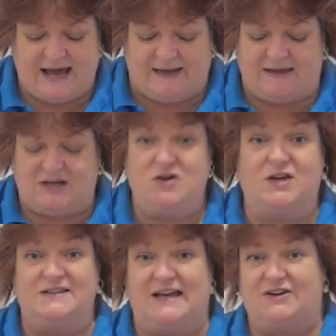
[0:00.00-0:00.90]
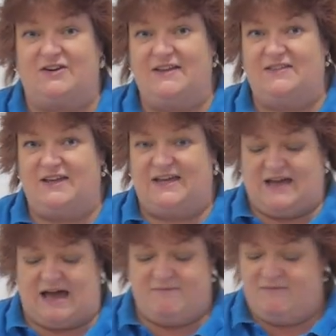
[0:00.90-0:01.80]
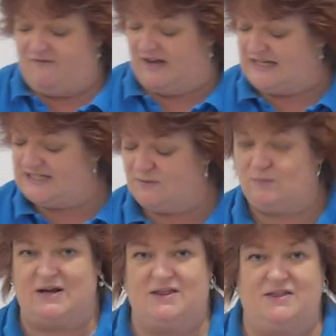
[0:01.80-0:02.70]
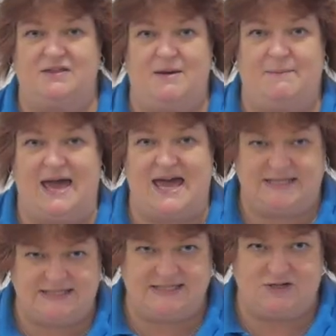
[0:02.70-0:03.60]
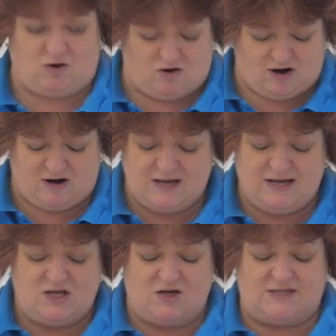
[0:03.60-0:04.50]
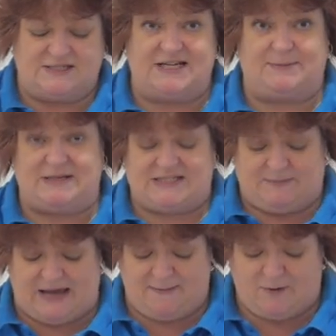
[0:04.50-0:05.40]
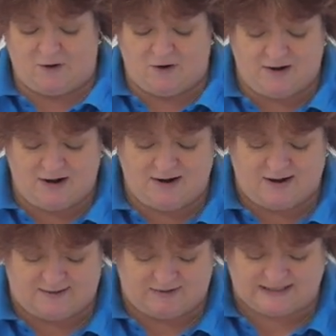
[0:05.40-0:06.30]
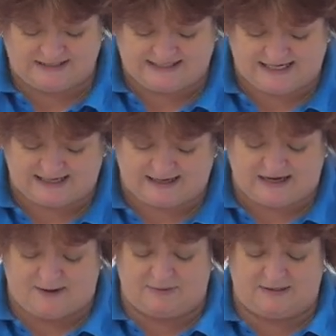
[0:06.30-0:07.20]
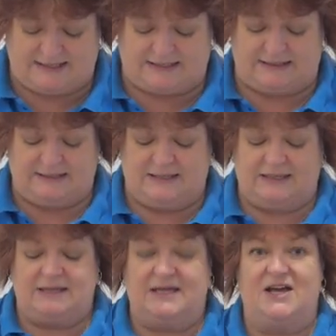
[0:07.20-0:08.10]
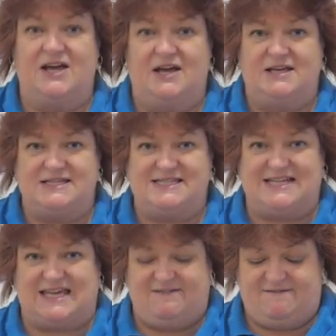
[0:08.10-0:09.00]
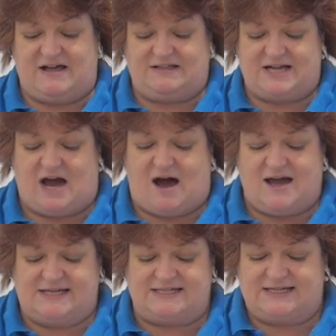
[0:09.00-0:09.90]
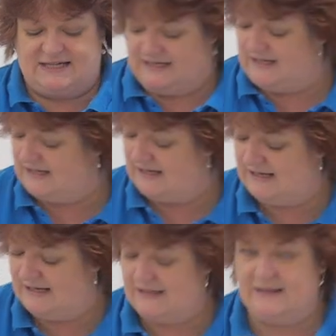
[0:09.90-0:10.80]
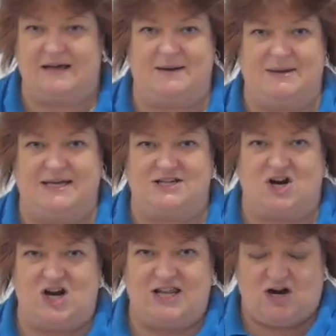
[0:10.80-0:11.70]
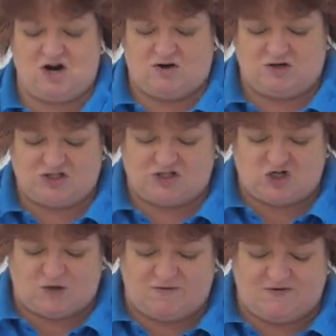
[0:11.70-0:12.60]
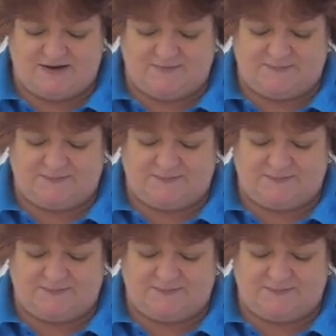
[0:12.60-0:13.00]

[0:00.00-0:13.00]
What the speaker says: And then you can decorate the face with pens, or you can stick bits of paper on. I'm going to stick a couple of little sticky felt eyes that I made earlier onto the top of it.